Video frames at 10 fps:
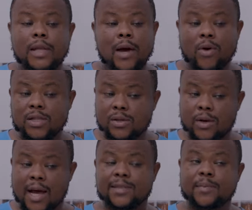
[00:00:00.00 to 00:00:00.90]
Now, what
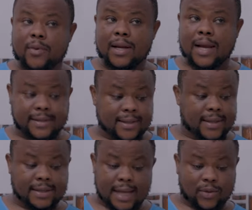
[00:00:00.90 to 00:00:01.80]
thing ask me when I
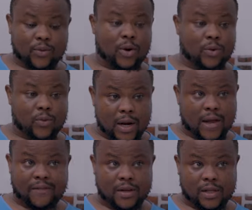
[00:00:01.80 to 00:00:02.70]
still start work? When
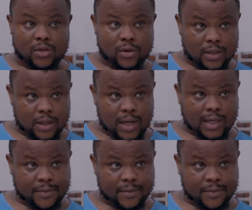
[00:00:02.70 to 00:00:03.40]
I finish, you go still